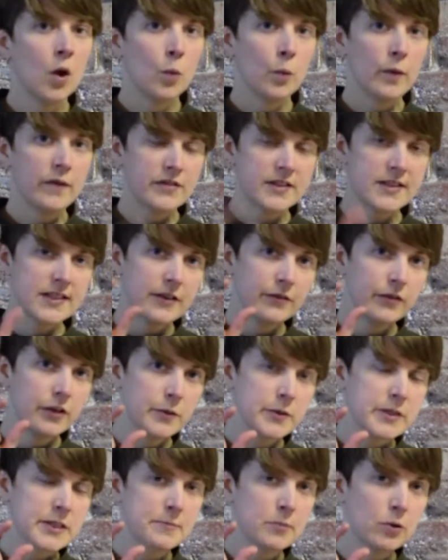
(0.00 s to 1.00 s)
We've just given
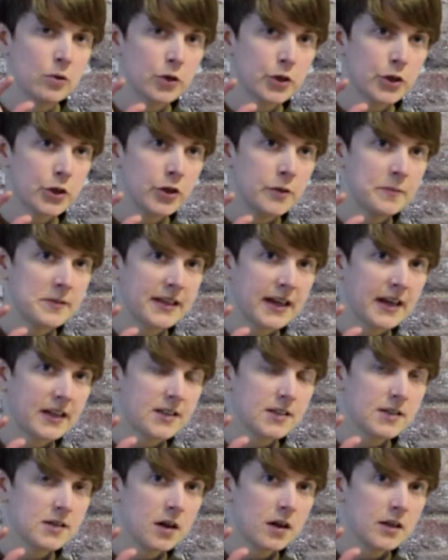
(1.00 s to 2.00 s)
you a small tube to get
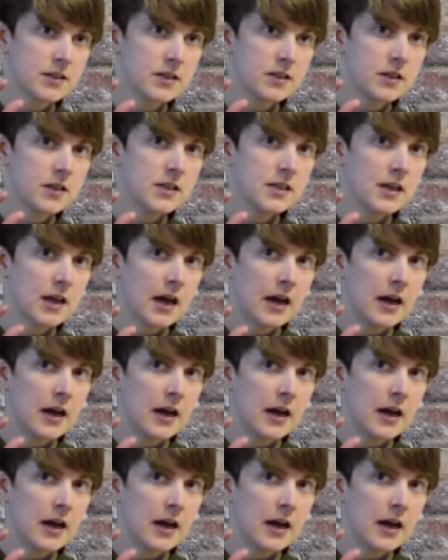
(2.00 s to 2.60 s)
started,